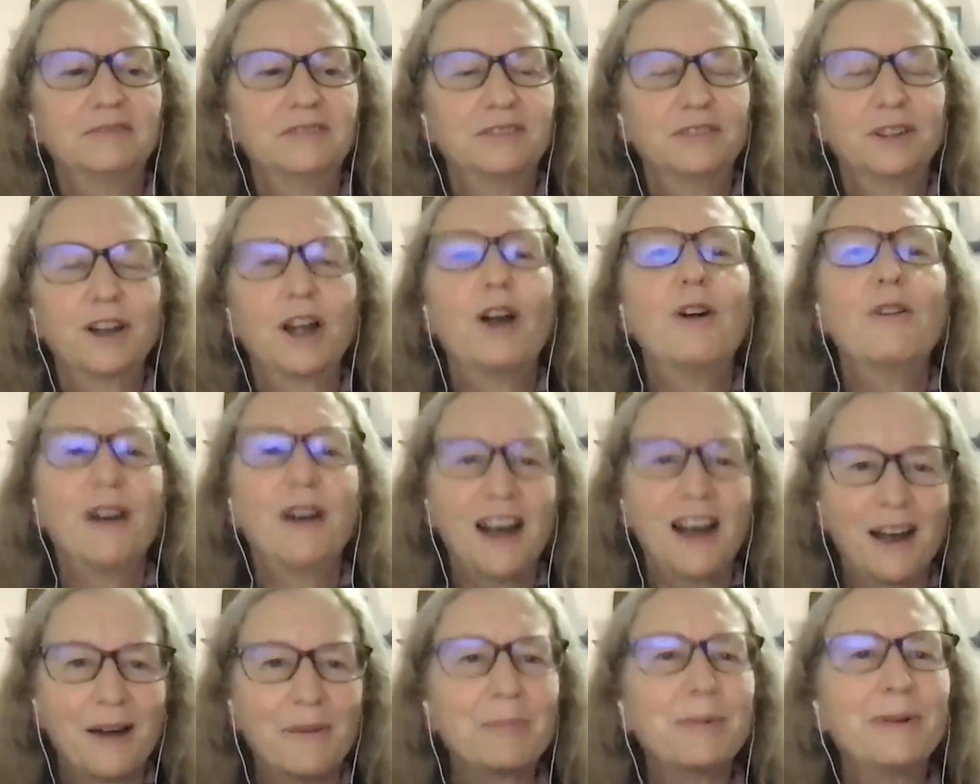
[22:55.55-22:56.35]
grow
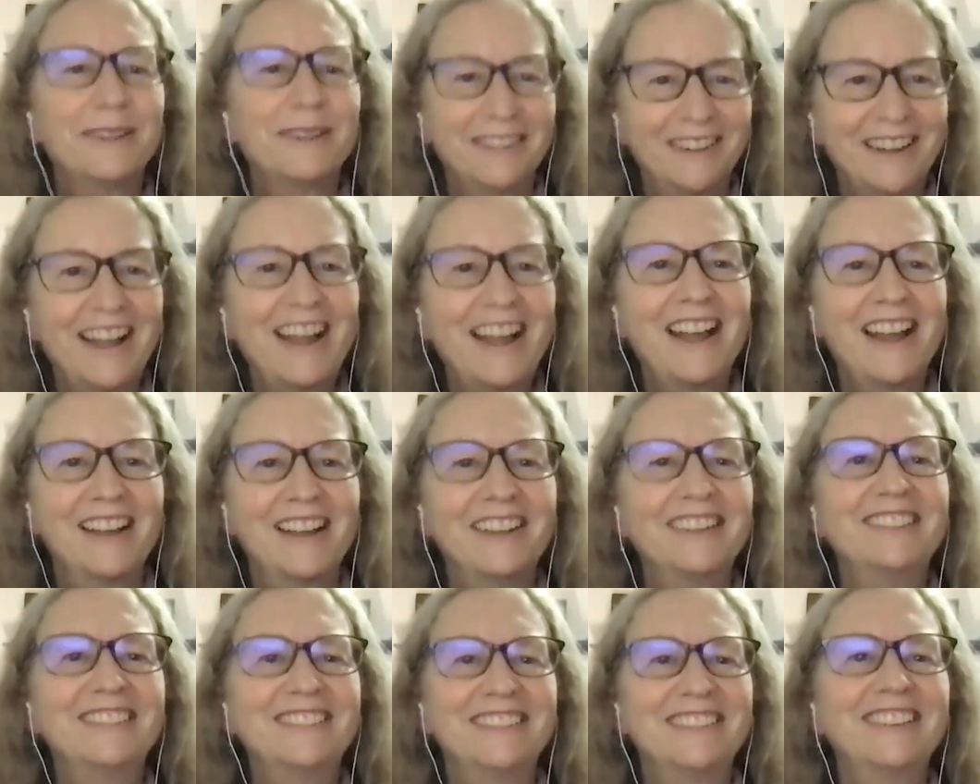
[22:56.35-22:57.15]
up
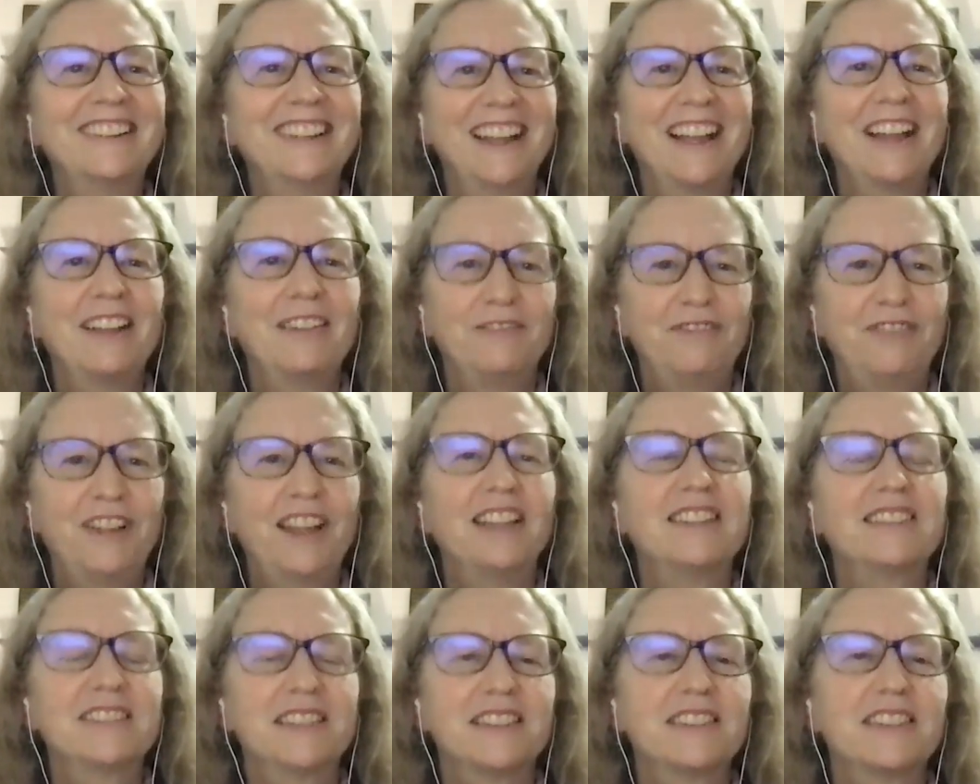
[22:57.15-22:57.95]
and
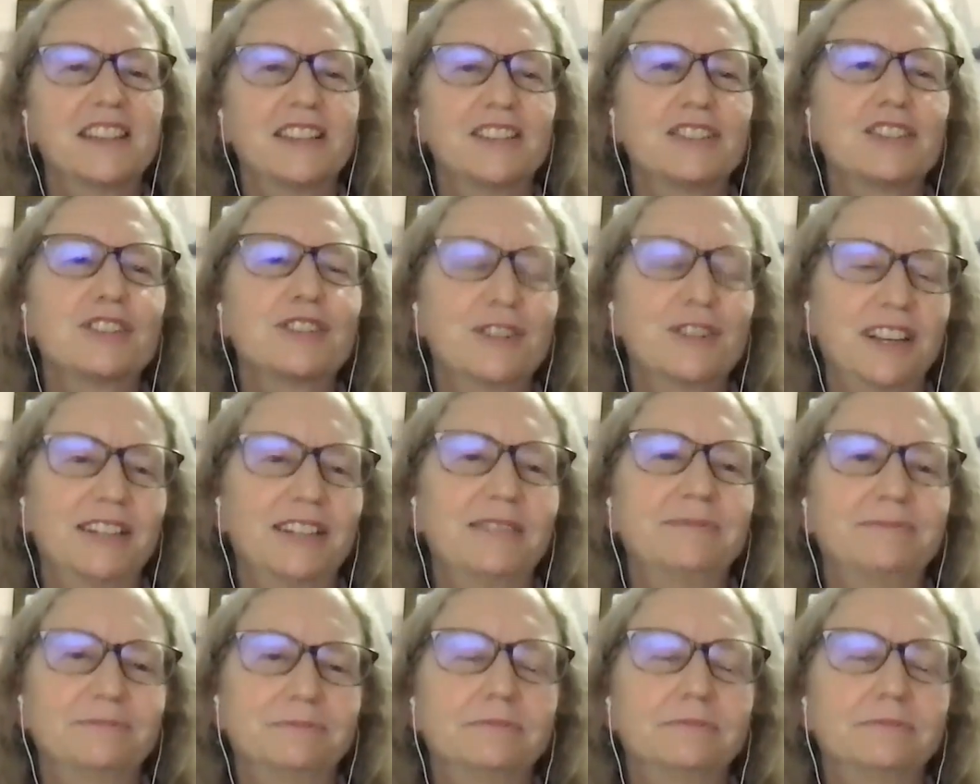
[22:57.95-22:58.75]
face this history?